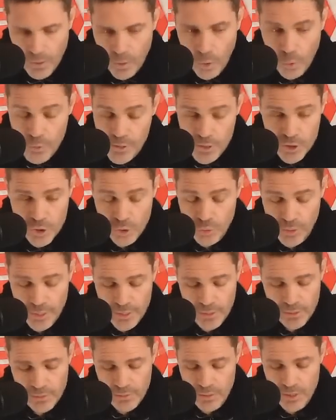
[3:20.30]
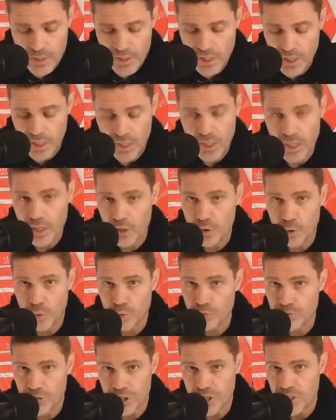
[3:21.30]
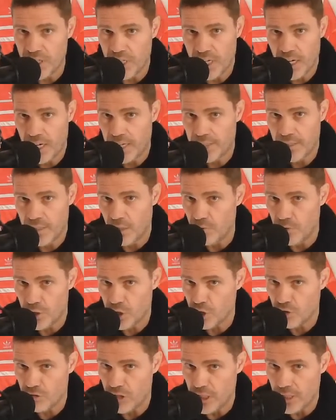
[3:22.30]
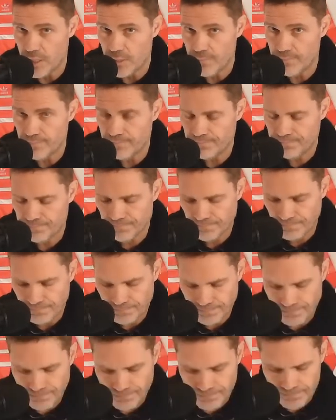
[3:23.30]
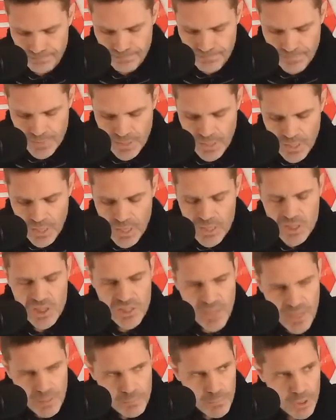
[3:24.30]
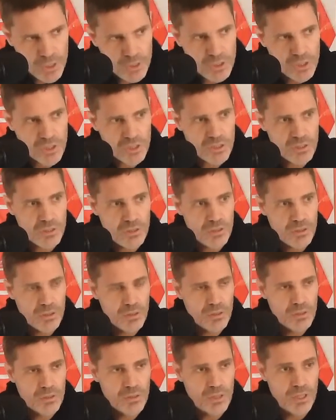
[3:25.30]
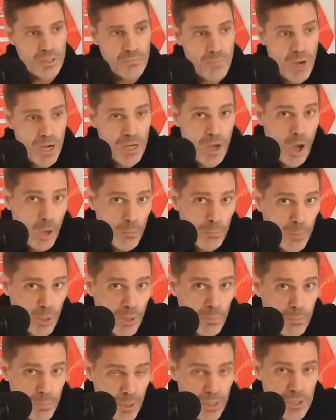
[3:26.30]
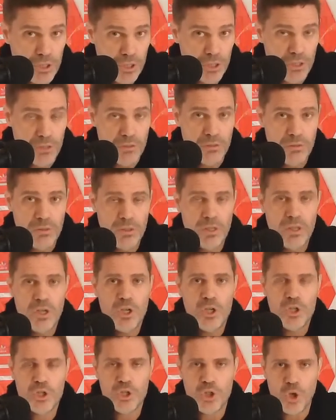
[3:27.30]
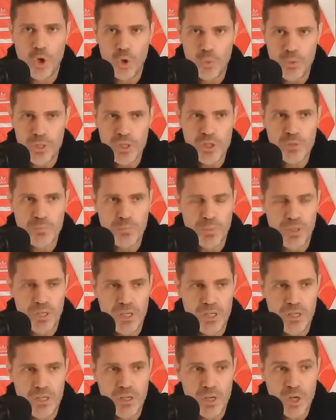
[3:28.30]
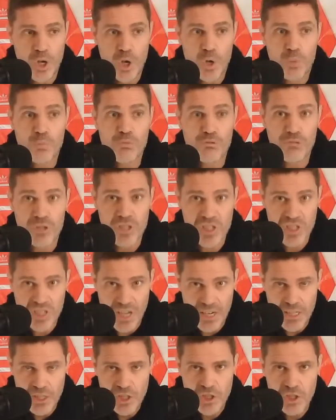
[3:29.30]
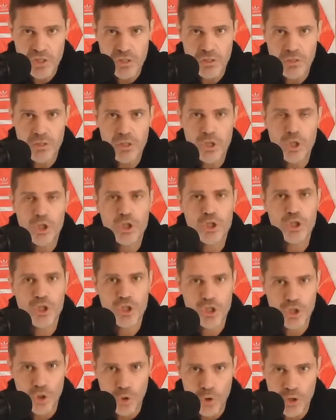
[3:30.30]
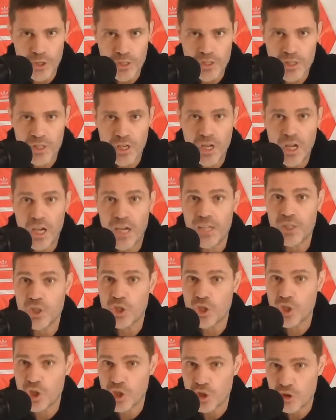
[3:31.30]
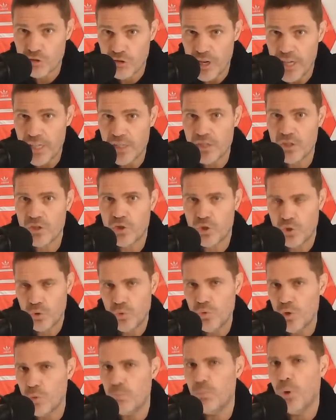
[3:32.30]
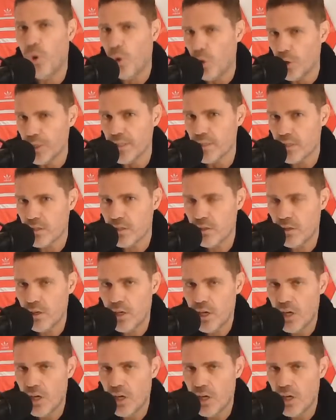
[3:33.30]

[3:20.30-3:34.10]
All they're doing is kicking an old rusty can down the street. Statements, in my humble opinion, should always be precise, short, and straight to the point,